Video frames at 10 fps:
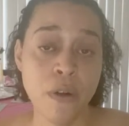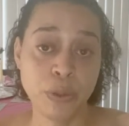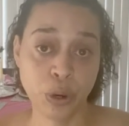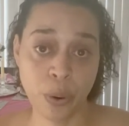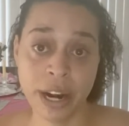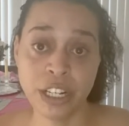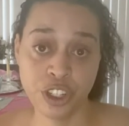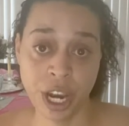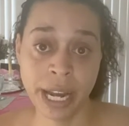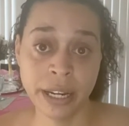the credit
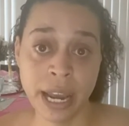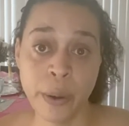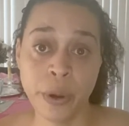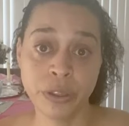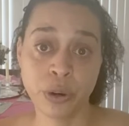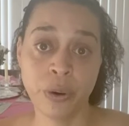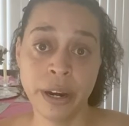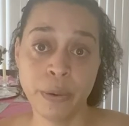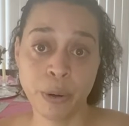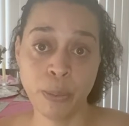check and what the
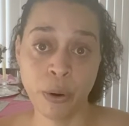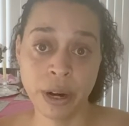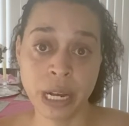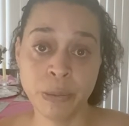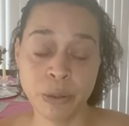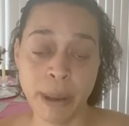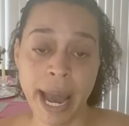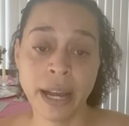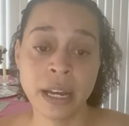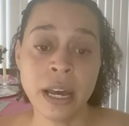credit report comes
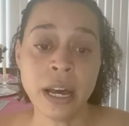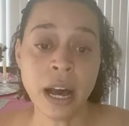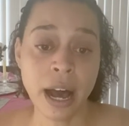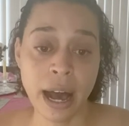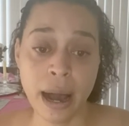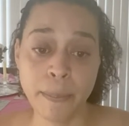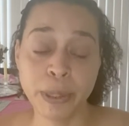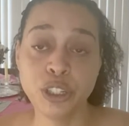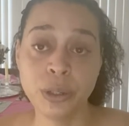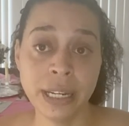back.
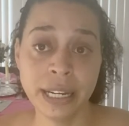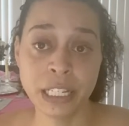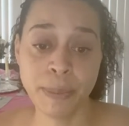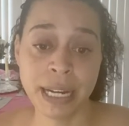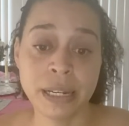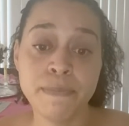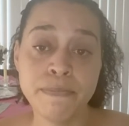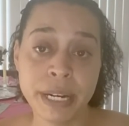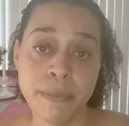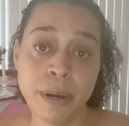But you can expect a
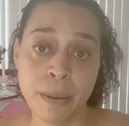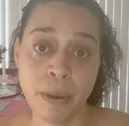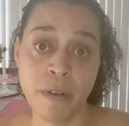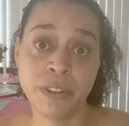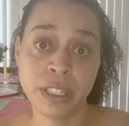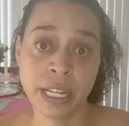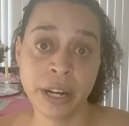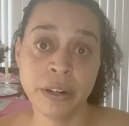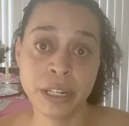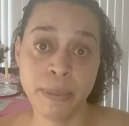minimum of a
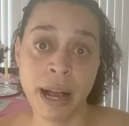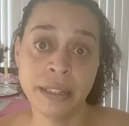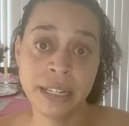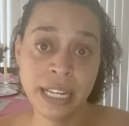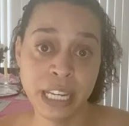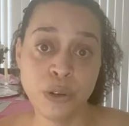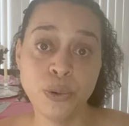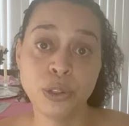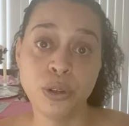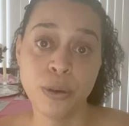security deposit
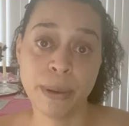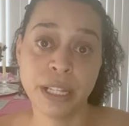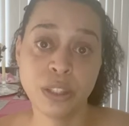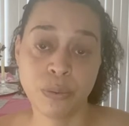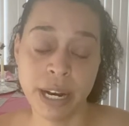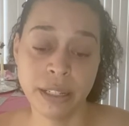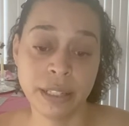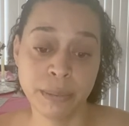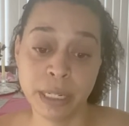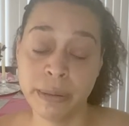equal to the month's rent.
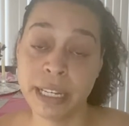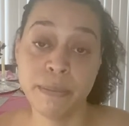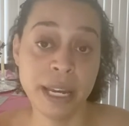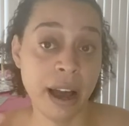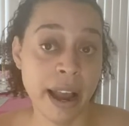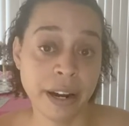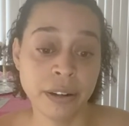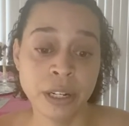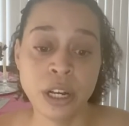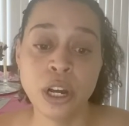Sometimes it can be higher.
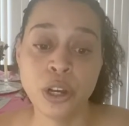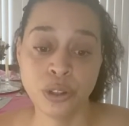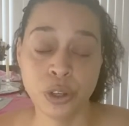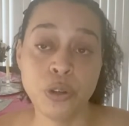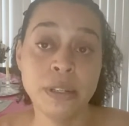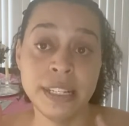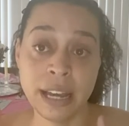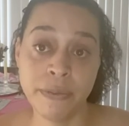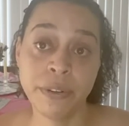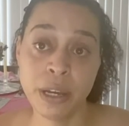So you
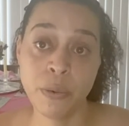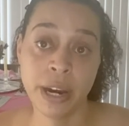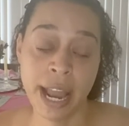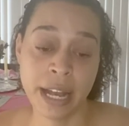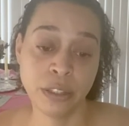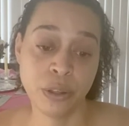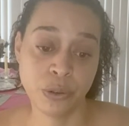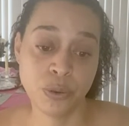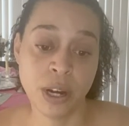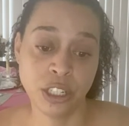definitely want to ask
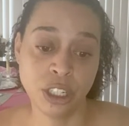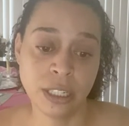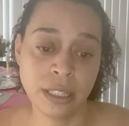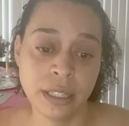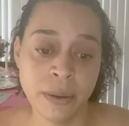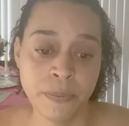those questions.